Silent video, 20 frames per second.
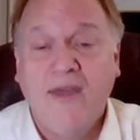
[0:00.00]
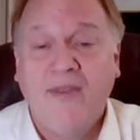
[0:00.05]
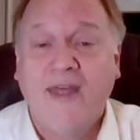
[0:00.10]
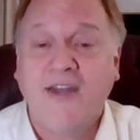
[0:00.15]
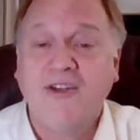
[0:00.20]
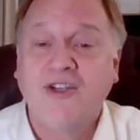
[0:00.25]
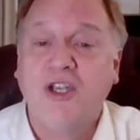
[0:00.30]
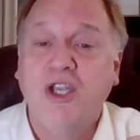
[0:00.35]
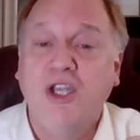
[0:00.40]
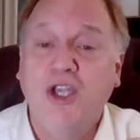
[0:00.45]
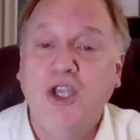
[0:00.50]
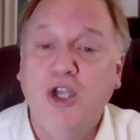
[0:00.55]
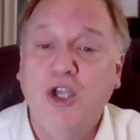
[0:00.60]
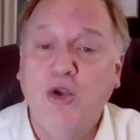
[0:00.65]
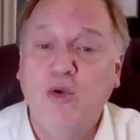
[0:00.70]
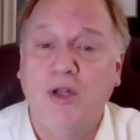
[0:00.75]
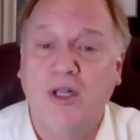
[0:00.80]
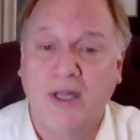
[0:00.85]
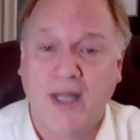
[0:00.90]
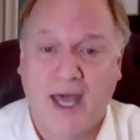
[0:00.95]
That's a
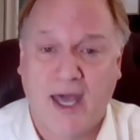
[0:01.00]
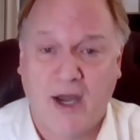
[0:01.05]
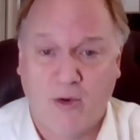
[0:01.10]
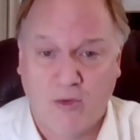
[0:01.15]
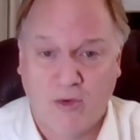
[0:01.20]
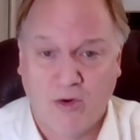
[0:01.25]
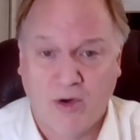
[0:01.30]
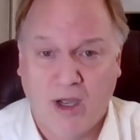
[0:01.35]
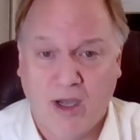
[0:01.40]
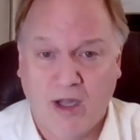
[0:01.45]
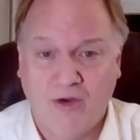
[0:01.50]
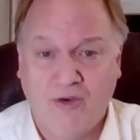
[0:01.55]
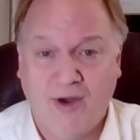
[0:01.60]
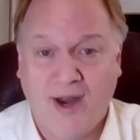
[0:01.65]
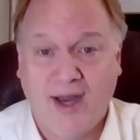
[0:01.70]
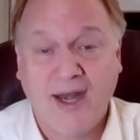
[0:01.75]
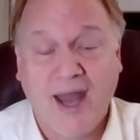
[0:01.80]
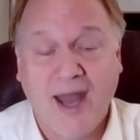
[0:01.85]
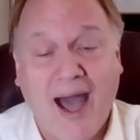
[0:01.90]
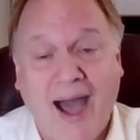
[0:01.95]
unilateral
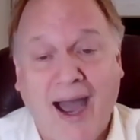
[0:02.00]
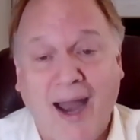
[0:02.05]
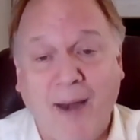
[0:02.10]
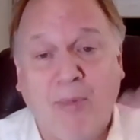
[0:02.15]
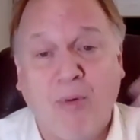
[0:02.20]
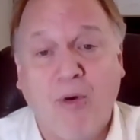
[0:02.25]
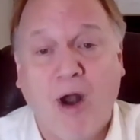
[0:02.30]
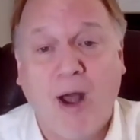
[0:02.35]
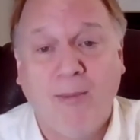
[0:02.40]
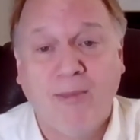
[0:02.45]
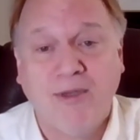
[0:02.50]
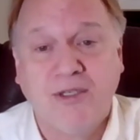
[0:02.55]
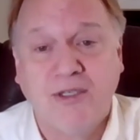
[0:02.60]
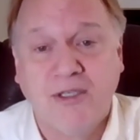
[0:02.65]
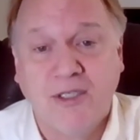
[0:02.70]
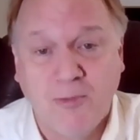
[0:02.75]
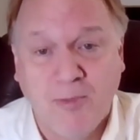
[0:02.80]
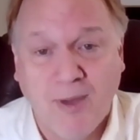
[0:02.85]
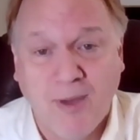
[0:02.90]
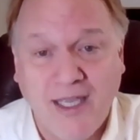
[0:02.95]
contract. I
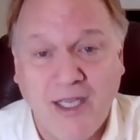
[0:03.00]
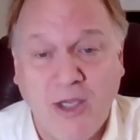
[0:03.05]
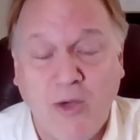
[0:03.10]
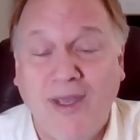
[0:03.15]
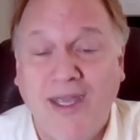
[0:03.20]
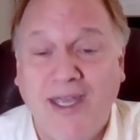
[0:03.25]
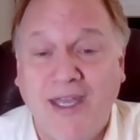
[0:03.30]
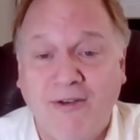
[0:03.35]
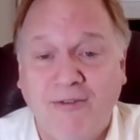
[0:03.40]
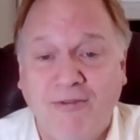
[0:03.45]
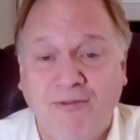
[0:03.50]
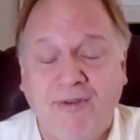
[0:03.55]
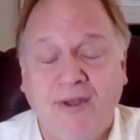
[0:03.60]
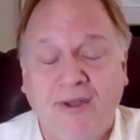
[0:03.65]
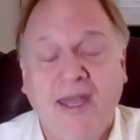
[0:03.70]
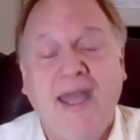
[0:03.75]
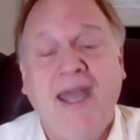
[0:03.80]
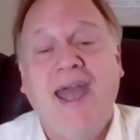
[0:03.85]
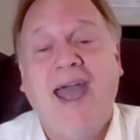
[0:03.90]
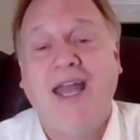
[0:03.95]
promised to pay you if,
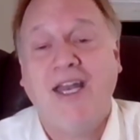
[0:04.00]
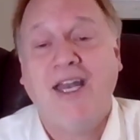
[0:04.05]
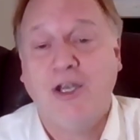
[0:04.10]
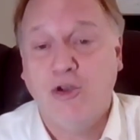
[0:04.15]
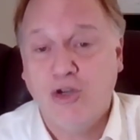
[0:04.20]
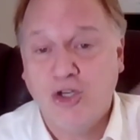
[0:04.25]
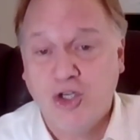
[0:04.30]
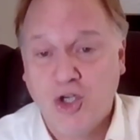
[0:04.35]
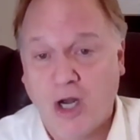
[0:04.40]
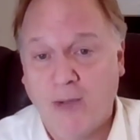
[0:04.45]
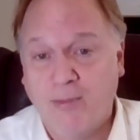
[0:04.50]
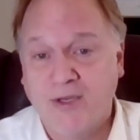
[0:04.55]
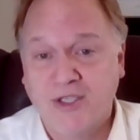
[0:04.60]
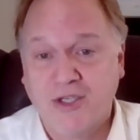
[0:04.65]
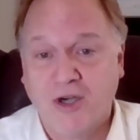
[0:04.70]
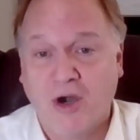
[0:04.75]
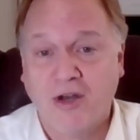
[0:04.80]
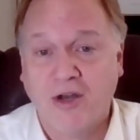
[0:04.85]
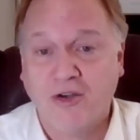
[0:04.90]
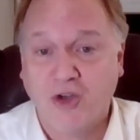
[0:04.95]
and you showed up and
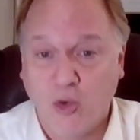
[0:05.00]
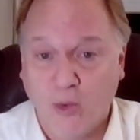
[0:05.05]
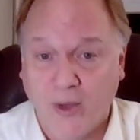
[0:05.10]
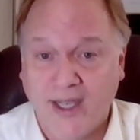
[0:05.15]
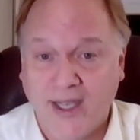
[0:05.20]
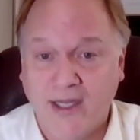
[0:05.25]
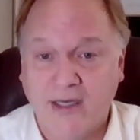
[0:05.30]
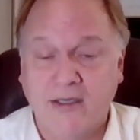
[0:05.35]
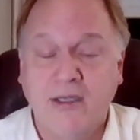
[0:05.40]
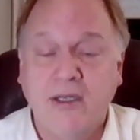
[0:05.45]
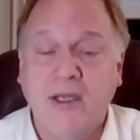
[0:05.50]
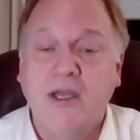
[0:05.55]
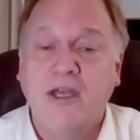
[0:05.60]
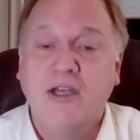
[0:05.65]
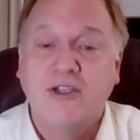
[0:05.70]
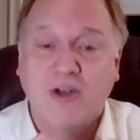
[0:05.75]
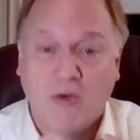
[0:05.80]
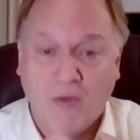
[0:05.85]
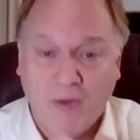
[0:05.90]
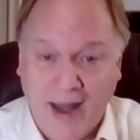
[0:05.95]
started doing it.
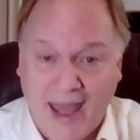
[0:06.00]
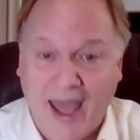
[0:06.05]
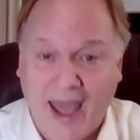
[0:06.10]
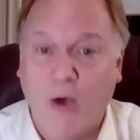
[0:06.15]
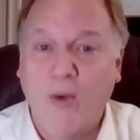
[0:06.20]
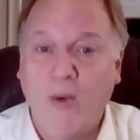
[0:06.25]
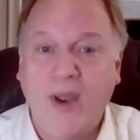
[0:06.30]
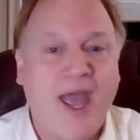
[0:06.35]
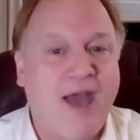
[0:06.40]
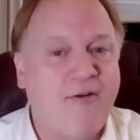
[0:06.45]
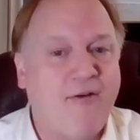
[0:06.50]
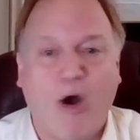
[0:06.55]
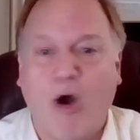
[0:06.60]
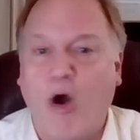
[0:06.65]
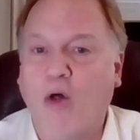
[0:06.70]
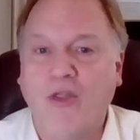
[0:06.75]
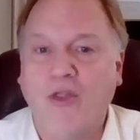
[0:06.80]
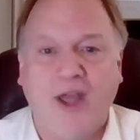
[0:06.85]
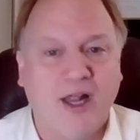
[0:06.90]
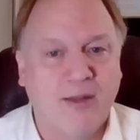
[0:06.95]
So now we have
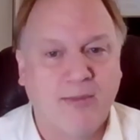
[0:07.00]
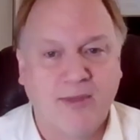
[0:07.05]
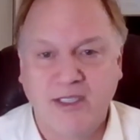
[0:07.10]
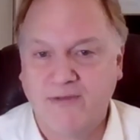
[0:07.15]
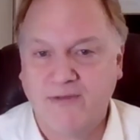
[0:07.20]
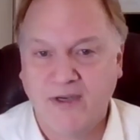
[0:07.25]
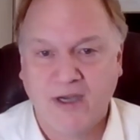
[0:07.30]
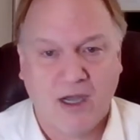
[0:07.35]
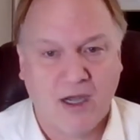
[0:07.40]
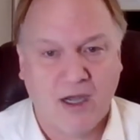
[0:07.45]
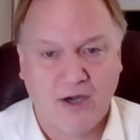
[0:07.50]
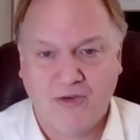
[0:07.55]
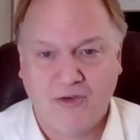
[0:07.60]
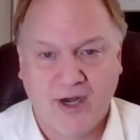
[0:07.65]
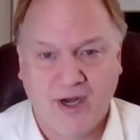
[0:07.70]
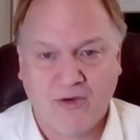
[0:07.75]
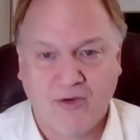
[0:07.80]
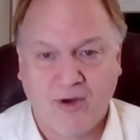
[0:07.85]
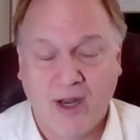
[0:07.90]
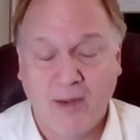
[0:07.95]
all the elements of a
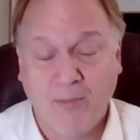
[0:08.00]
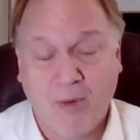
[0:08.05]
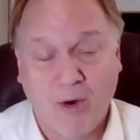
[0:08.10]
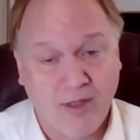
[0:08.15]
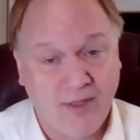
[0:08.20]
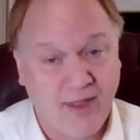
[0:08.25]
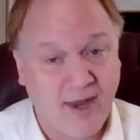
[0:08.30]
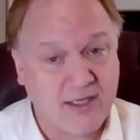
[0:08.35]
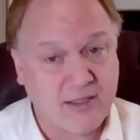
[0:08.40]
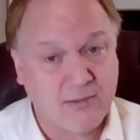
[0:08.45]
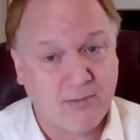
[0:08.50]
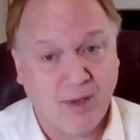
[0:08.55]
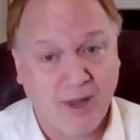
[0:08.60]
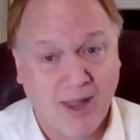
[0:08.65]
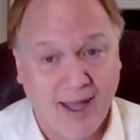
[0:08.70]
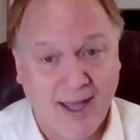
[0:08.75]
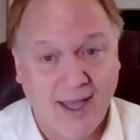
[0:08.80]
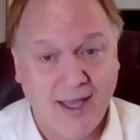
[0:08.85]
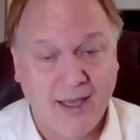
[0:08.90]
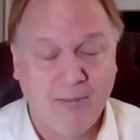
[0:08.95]
contract, right? Part of that is
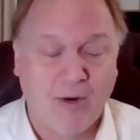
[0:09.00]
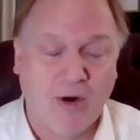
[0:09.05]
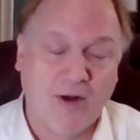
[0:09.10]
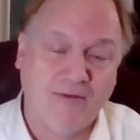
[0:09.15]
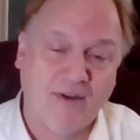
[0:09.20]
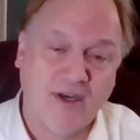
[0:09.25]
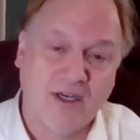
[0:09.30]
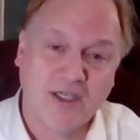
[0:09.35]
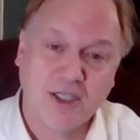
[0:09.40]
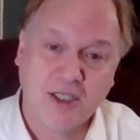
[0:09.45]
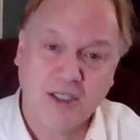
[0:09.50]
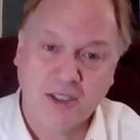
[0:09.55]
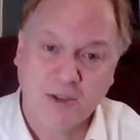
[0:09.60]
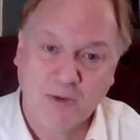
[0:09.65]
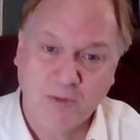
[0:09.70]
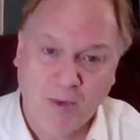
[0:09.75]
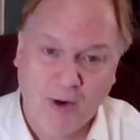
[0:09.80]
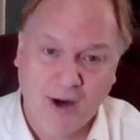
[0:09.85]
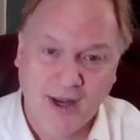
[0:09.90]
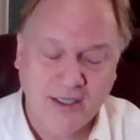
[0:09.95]
implied, part of it is
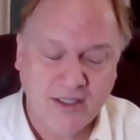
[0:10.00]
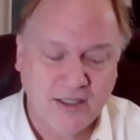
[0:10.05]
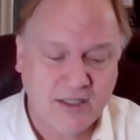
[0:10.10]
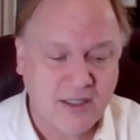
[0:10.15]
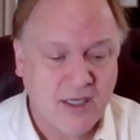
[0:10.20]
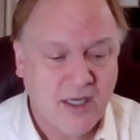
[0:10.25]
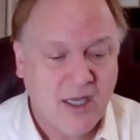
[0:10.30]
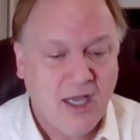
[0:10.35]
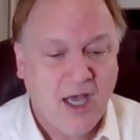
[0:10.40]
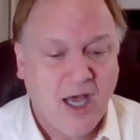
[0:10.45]
express.